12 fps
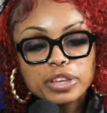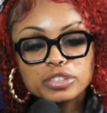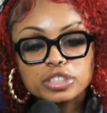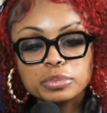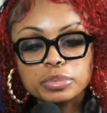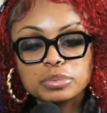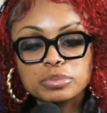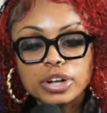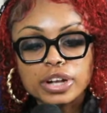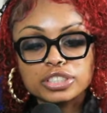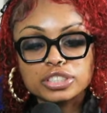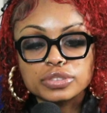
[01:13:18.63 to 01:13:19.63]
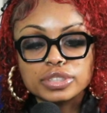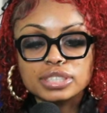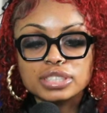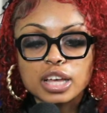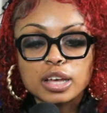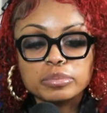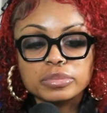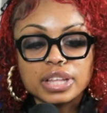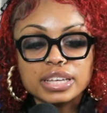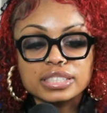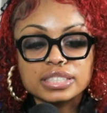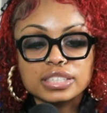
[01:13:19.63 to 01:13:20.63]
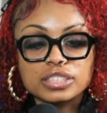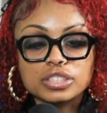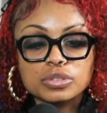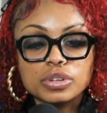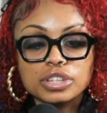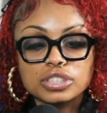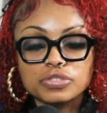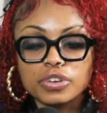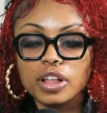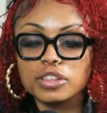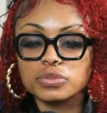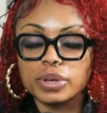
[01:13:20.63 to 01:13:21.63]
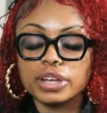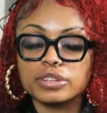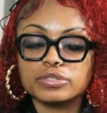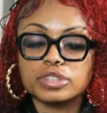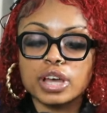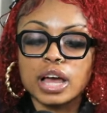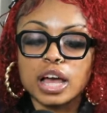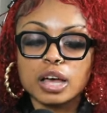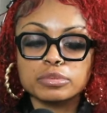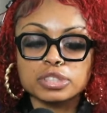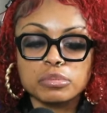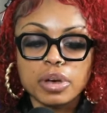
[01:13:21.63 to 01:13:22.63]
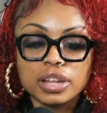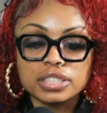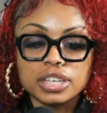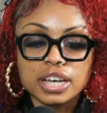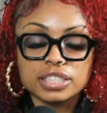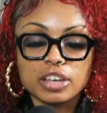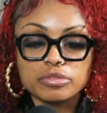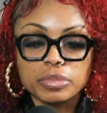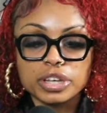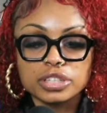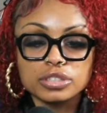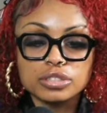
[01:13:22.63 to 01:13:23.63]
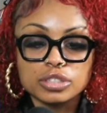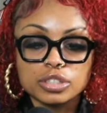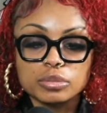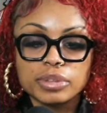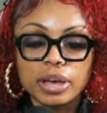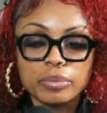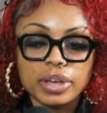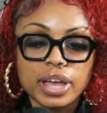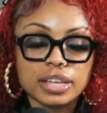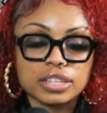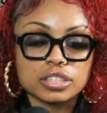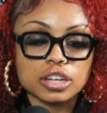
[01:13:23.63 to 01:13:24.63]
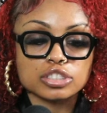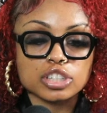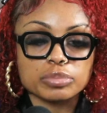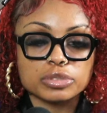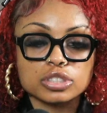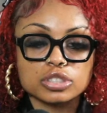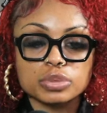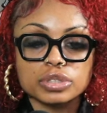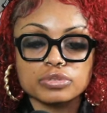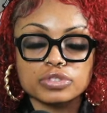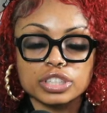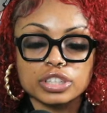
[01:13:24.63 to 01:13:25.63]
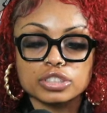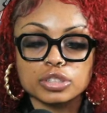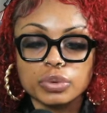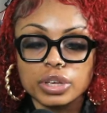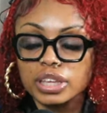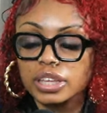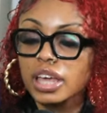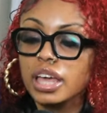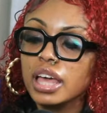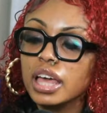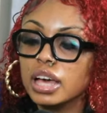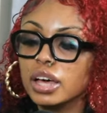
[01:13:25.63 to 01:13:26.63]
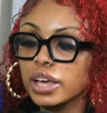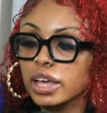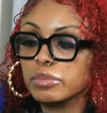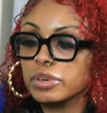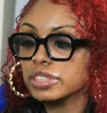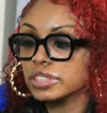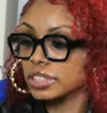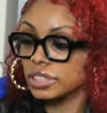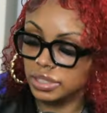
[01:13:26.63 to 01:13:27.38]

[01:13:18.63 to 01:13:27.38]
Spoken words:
YouTube is Mariah Sharice. I'm less than 200 followers away to monetize off of my YouTube. That way I can start dropping 2 videos a week. Go ahead, Munch.